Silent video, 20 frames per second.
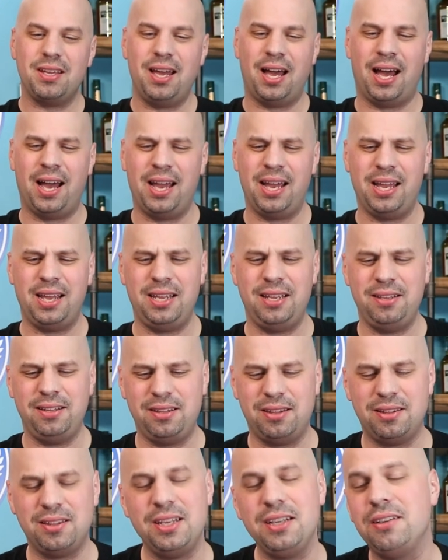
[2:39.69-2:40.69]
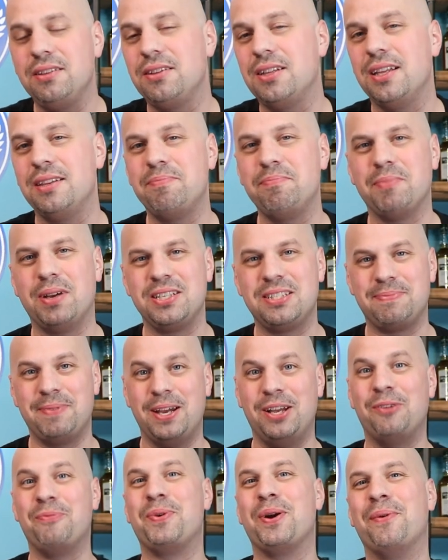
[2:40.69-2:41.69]
I think that my
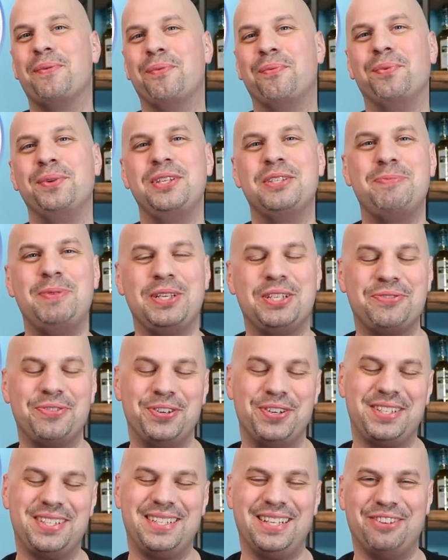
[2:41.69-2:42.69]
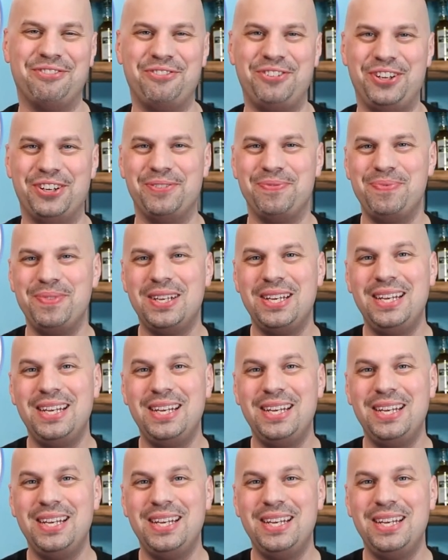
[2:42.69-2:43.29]
smile probably speaks for itself here.